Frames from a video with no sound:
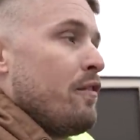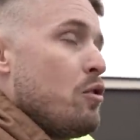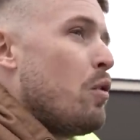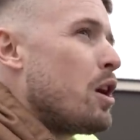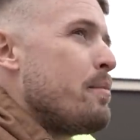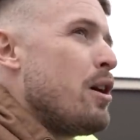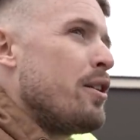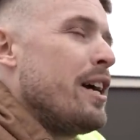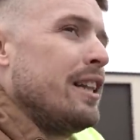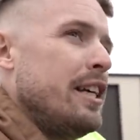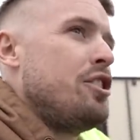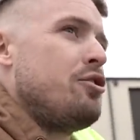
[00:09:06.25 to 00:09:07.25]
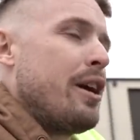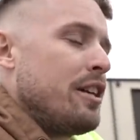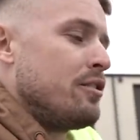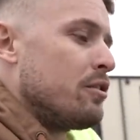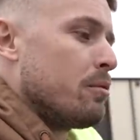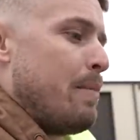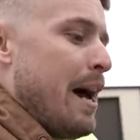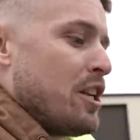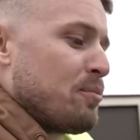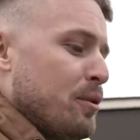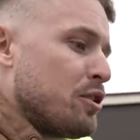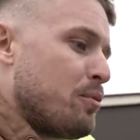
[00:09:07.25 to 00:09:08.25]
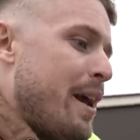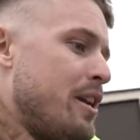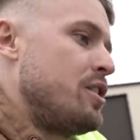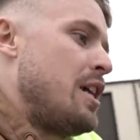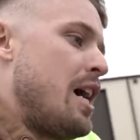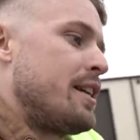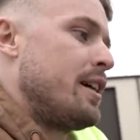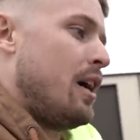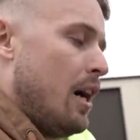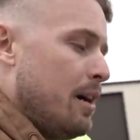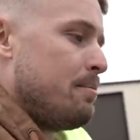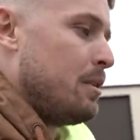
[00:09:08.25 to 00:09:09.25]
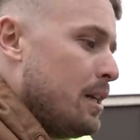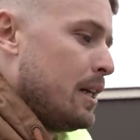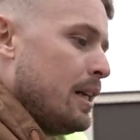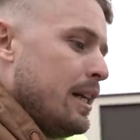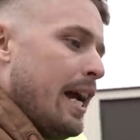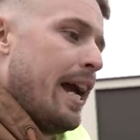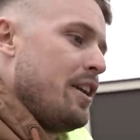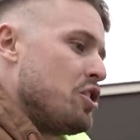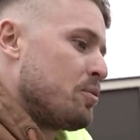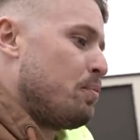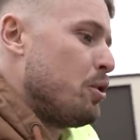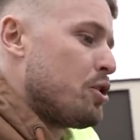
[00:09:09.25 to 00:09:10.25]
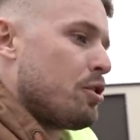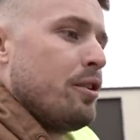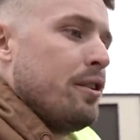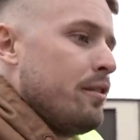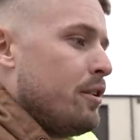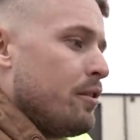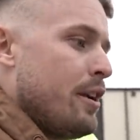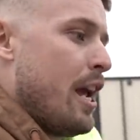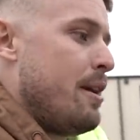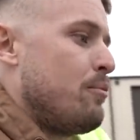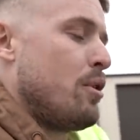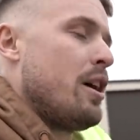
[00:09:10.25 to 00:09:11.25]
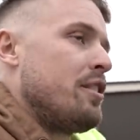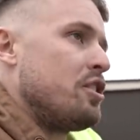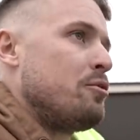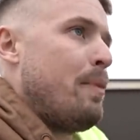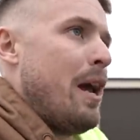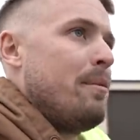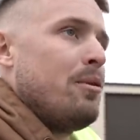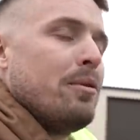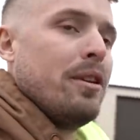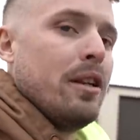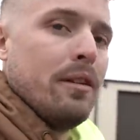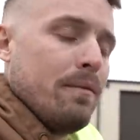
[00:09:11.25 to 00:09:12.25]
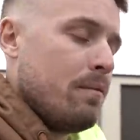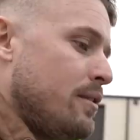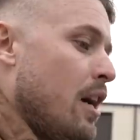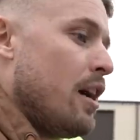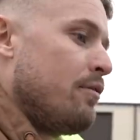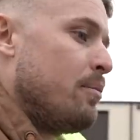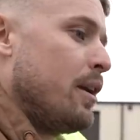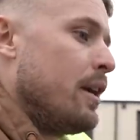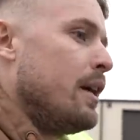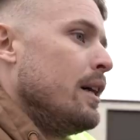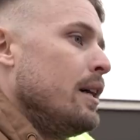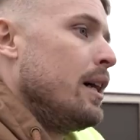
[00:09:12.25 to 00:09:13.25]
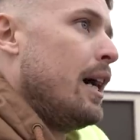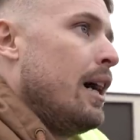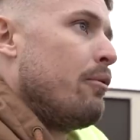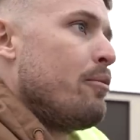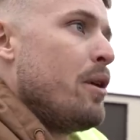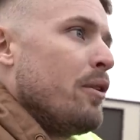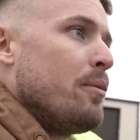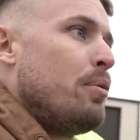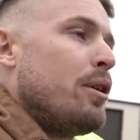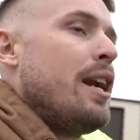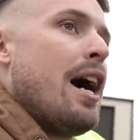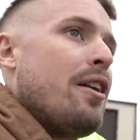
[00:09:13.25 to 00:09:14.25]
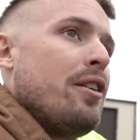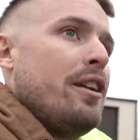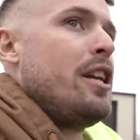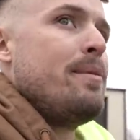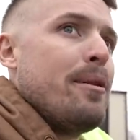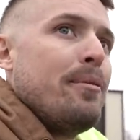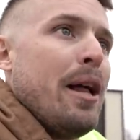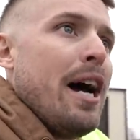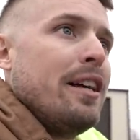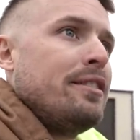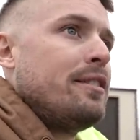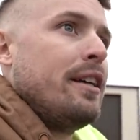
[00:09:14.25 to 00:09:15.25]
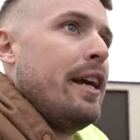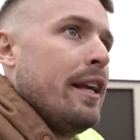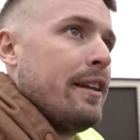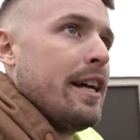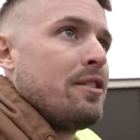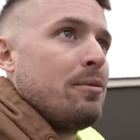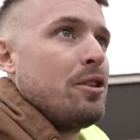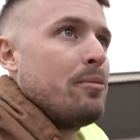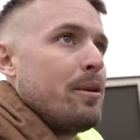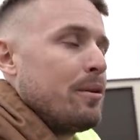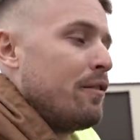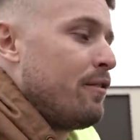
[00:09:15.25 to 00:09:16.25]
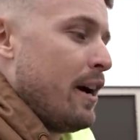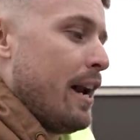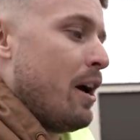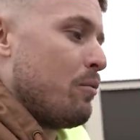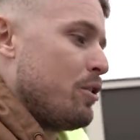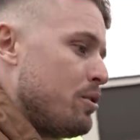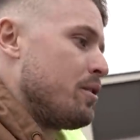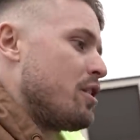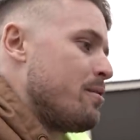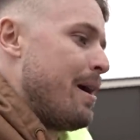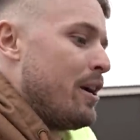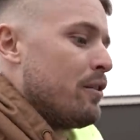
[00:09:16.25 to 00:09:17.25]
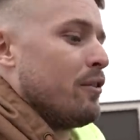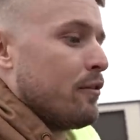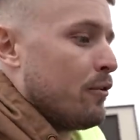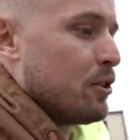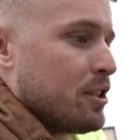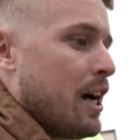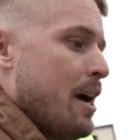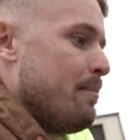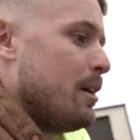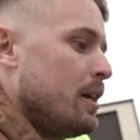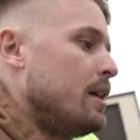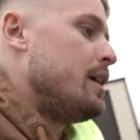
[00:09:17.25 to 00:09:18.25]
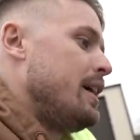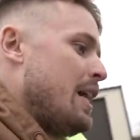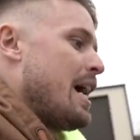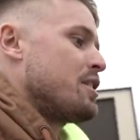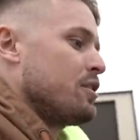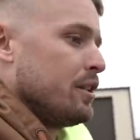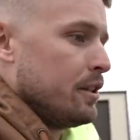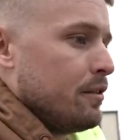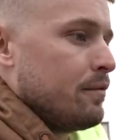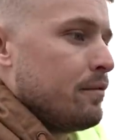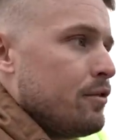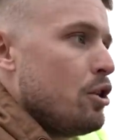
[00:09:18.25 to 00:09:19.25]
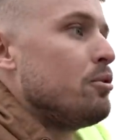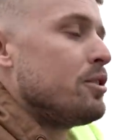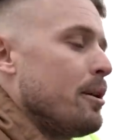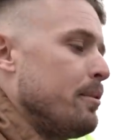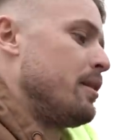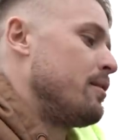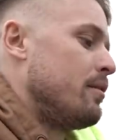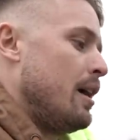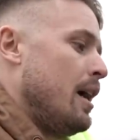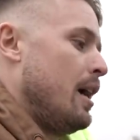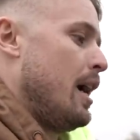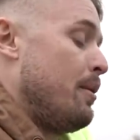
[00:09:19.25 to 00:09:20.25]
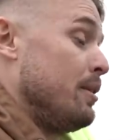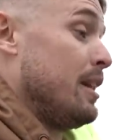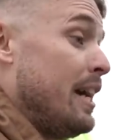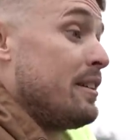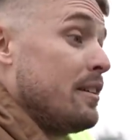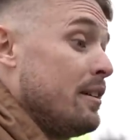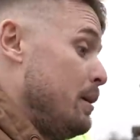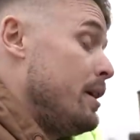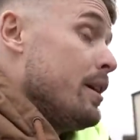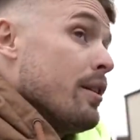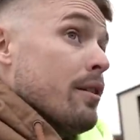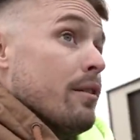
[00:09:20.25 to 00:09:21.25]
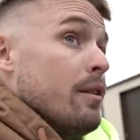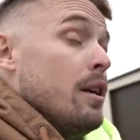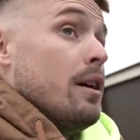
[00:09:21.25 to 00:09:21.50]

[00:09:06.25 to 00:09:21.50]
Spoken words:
If you want to be on that list, you guys can go to battlespringsranch.com and just put your name. We're not going to spam you with any stuff, but we'll be able to put it out on an email blast, and that's when you'll be able to find out when you can come out here for the first time and actually do something. I would like to be here.